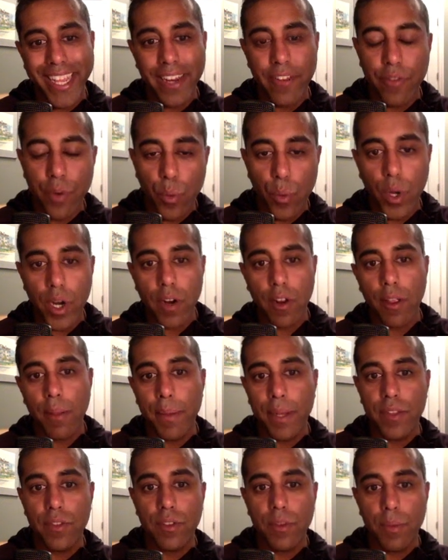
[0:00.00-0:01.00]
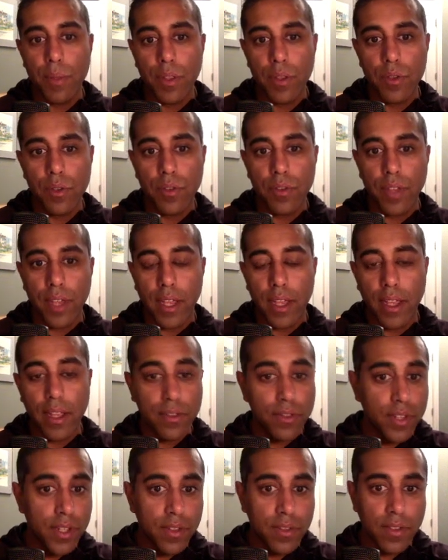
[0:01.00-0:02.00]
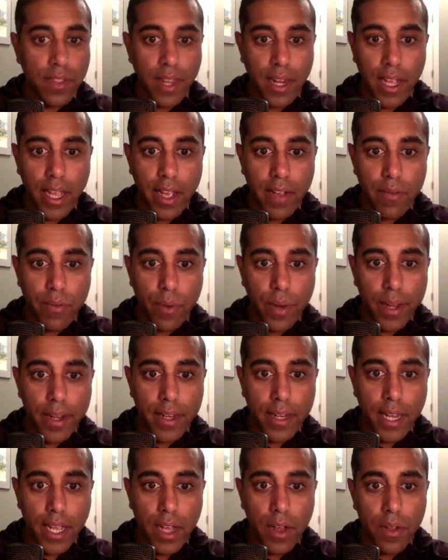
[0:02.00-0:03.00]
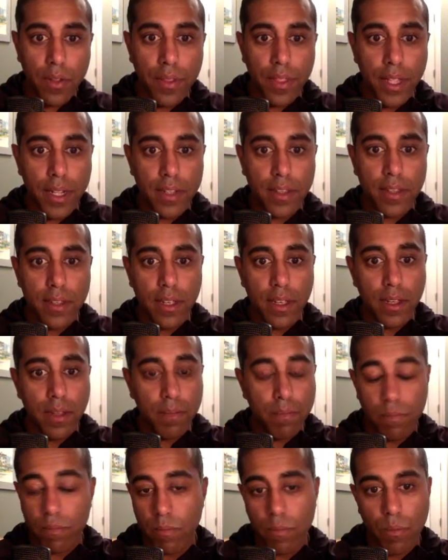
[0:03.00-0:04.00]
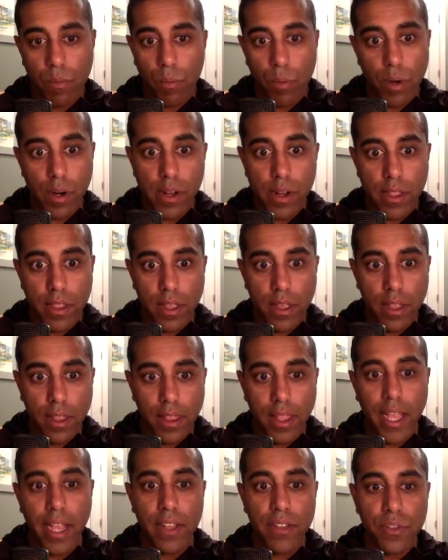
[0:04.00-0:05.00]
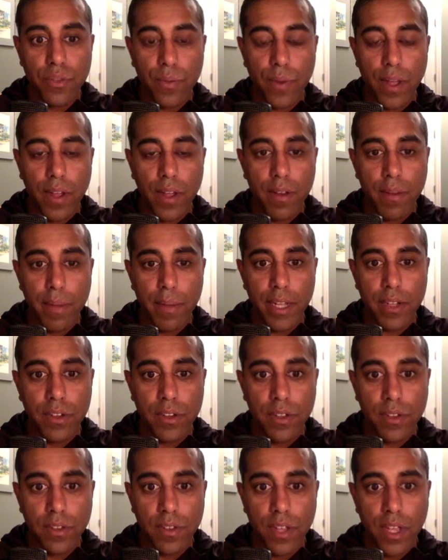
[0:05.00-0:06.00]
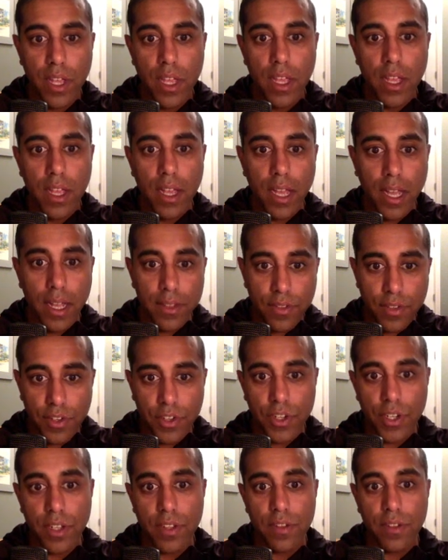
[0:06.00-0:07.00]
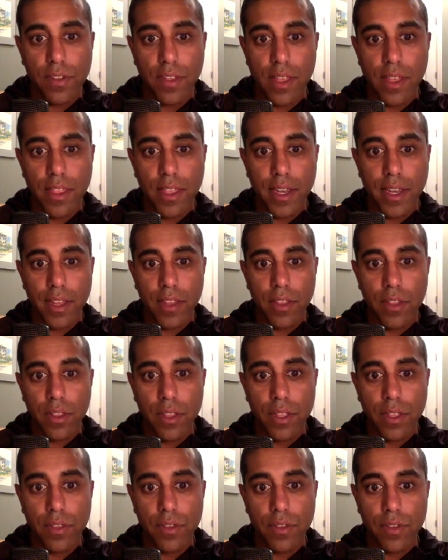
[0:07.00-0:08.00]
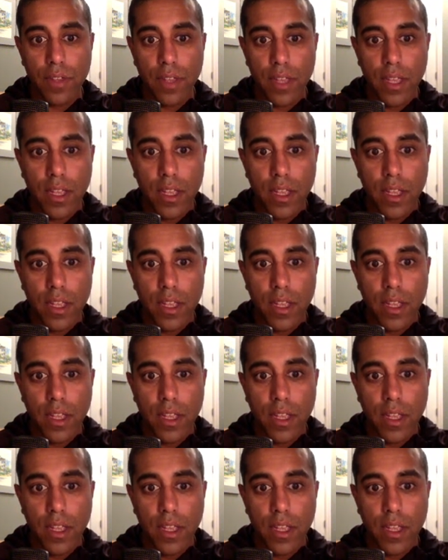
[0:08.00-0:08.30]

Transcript: And if you're wondering about some of those assets that I have right now that weren't in the last round of matches, such as the Netherlands